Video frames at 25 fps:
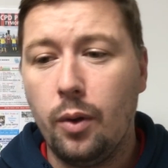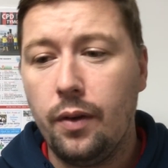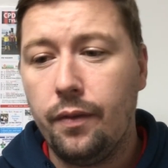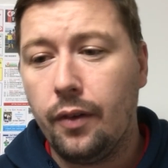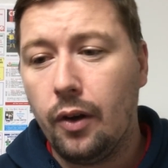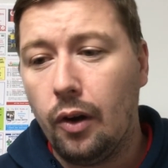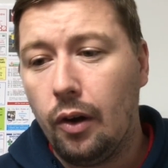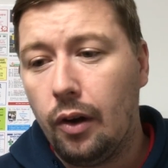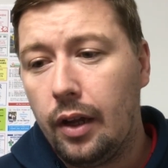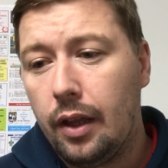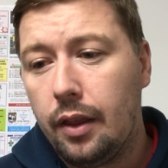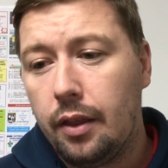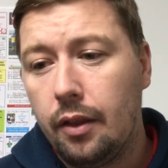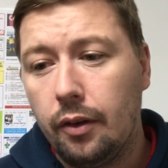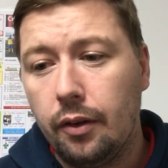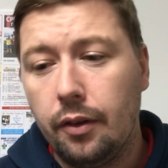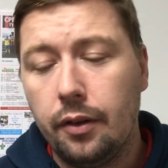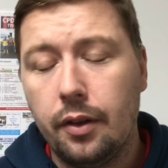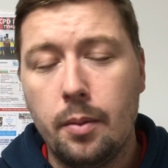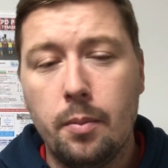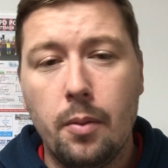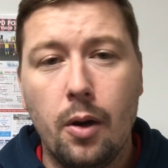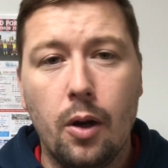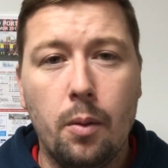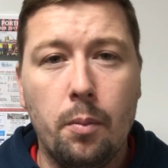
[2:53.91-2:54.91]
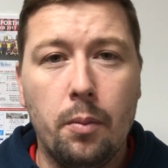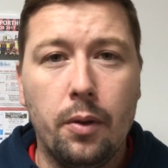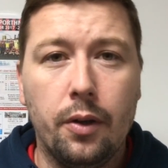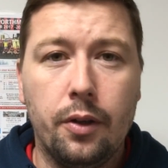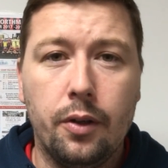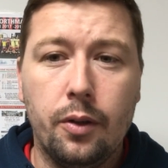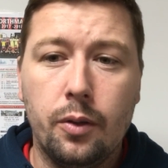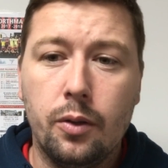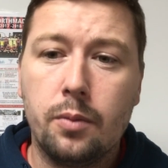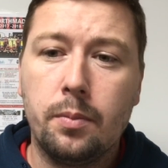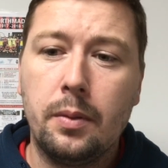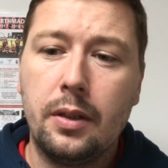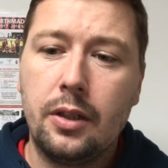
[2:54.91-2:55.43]
We've got Idon at the moment,
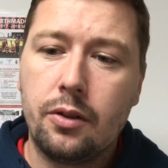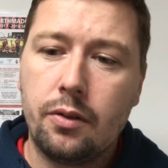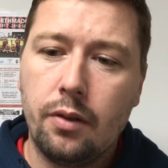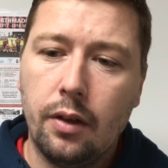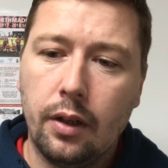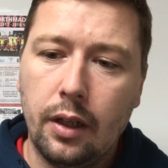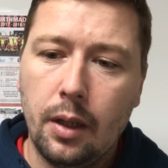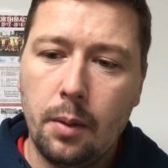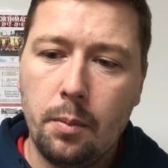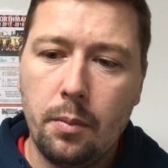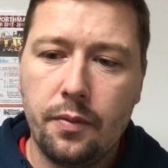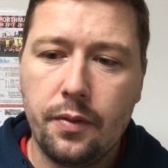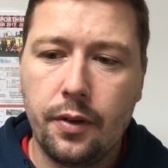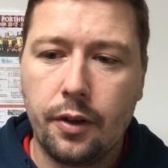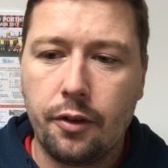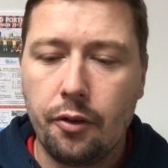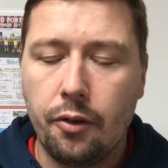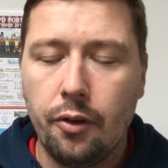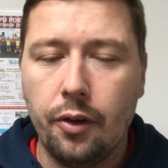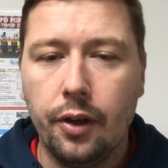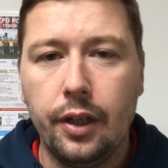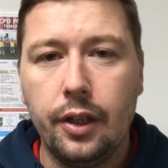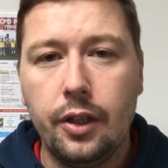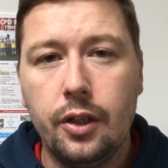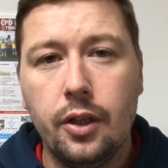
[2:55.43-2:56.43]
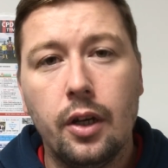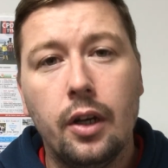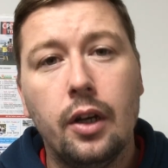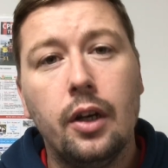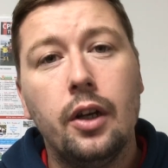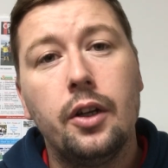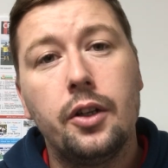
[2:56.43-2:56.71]
who's been struggling with a groin.